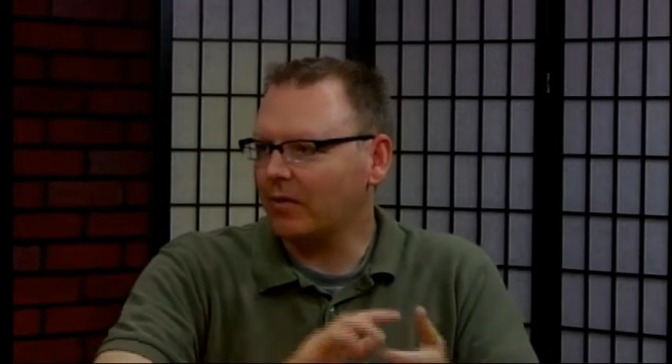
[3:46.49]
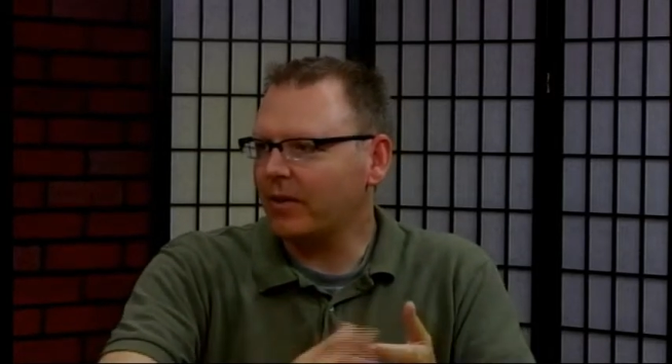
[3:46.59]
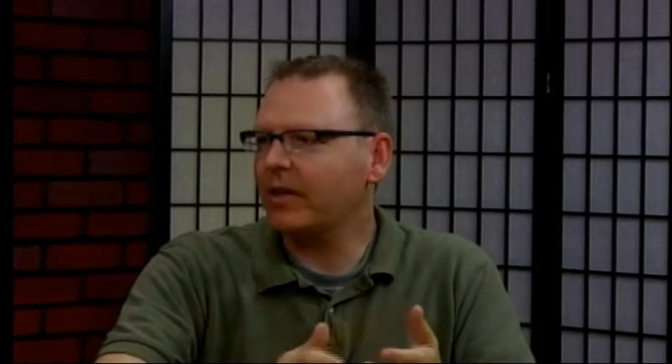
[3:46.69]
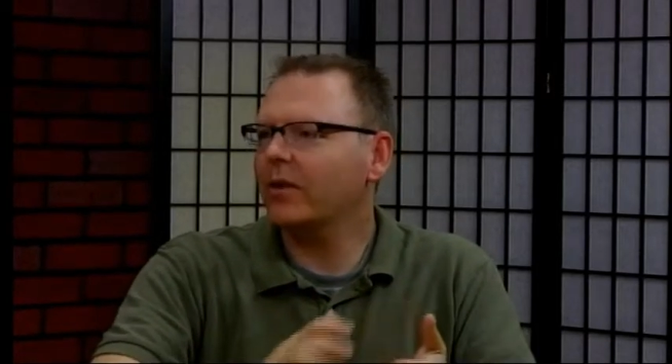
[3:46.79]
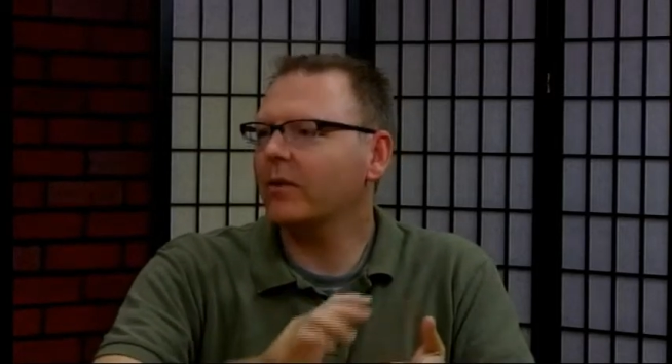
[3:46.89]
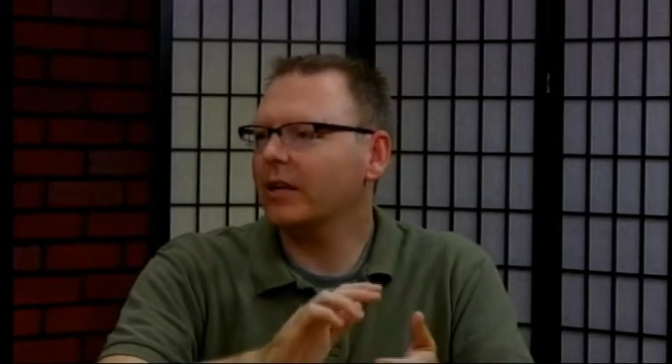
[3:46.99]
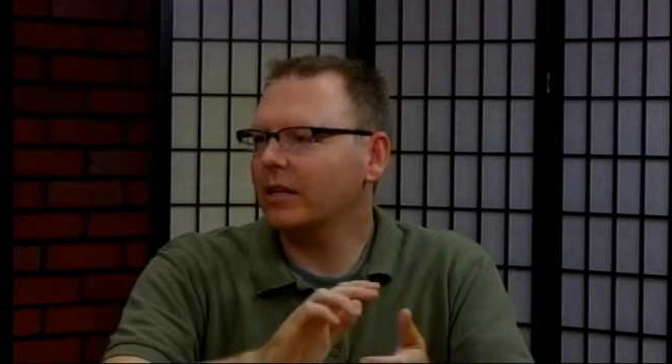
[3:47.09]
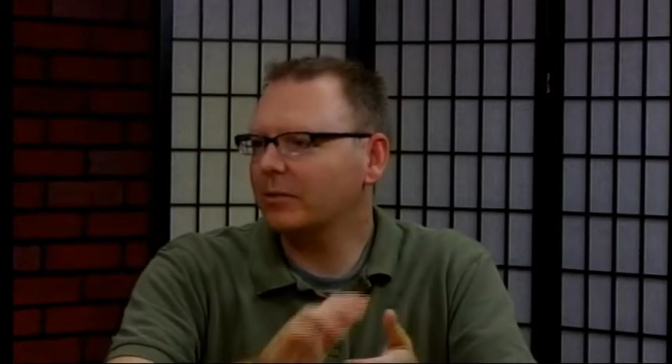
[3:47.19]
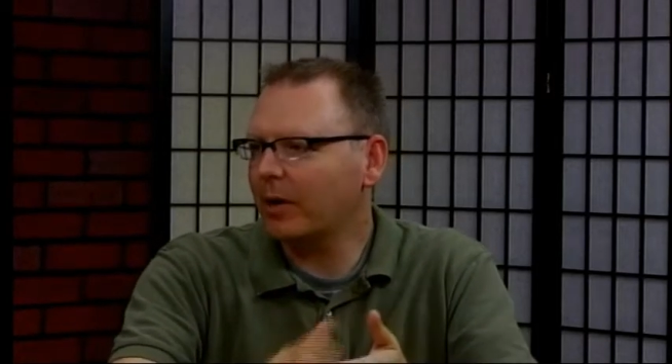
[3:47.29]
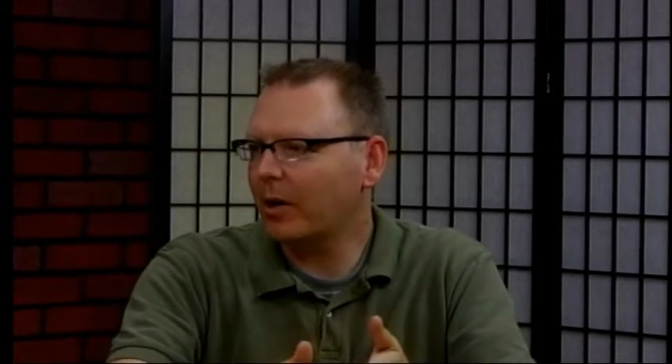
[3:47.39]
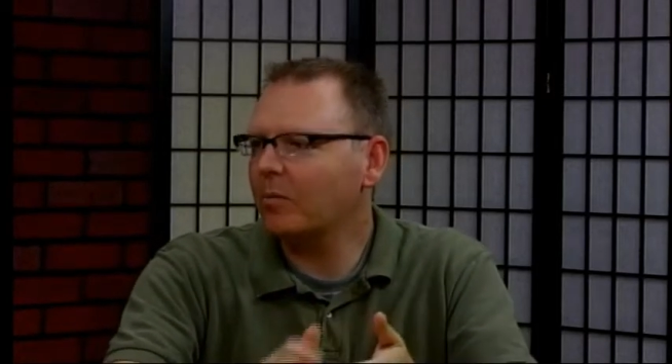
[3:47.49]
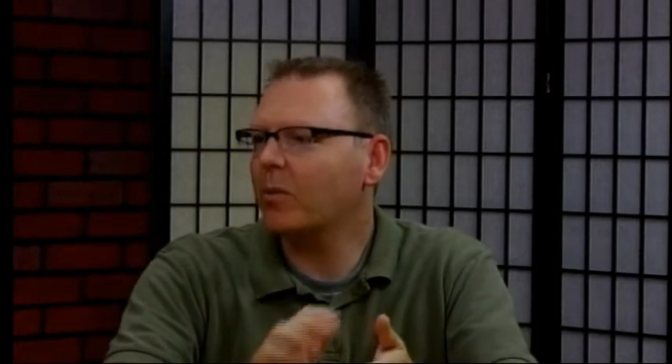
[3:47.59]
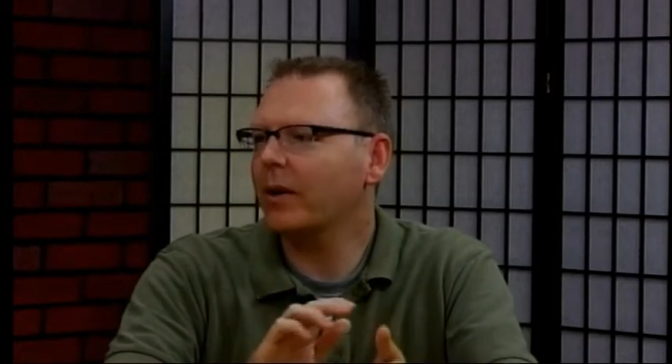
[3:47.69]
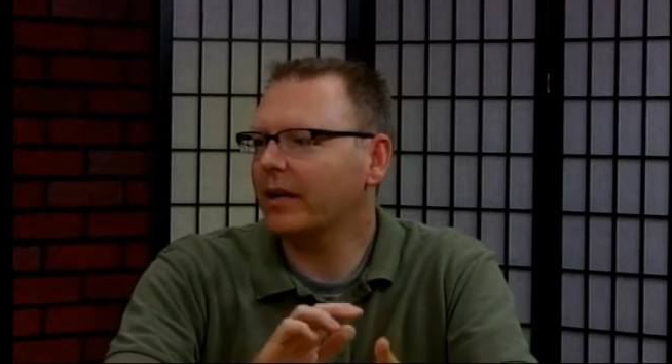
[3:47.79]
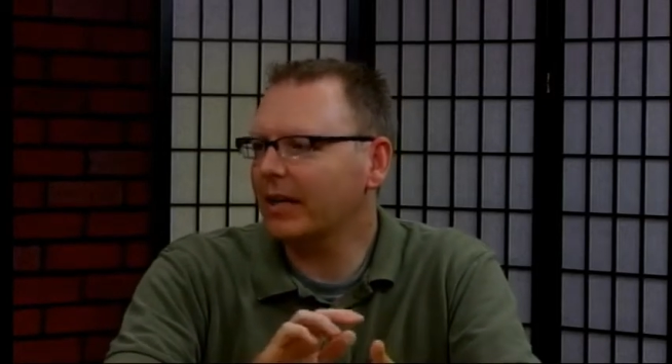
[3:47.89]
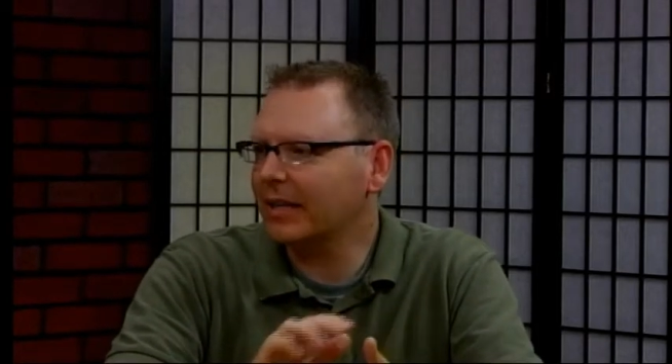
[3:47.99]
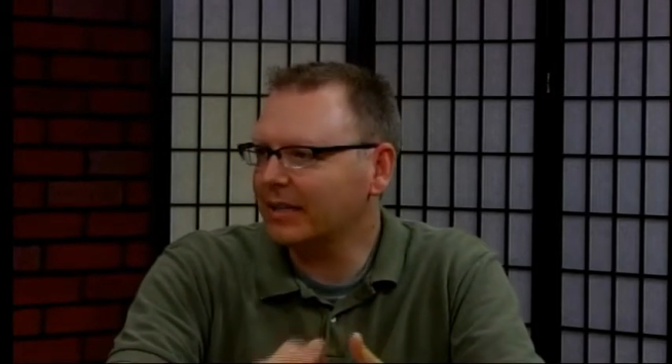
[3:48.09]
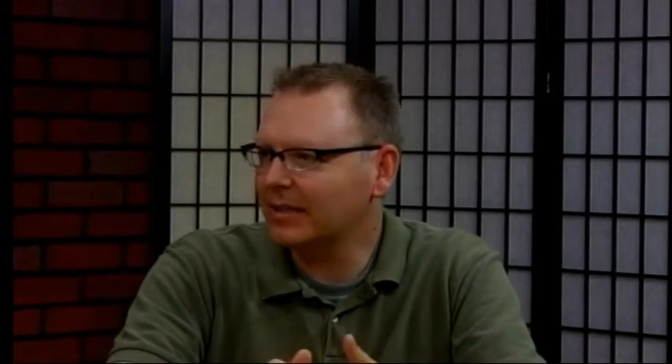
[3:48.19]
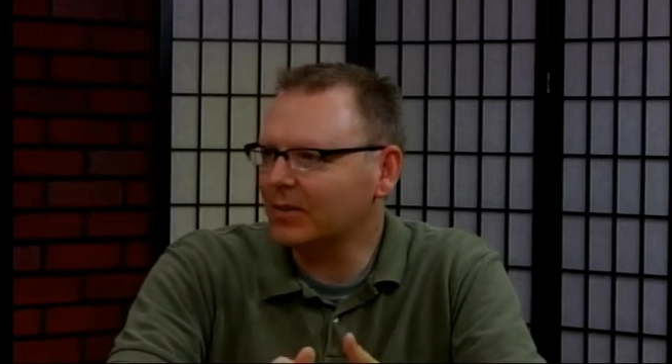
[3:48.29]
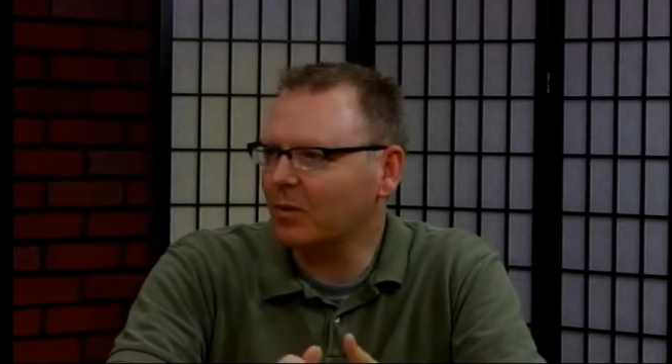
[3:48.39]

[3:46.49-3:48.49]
video needs, PowerPoint needs,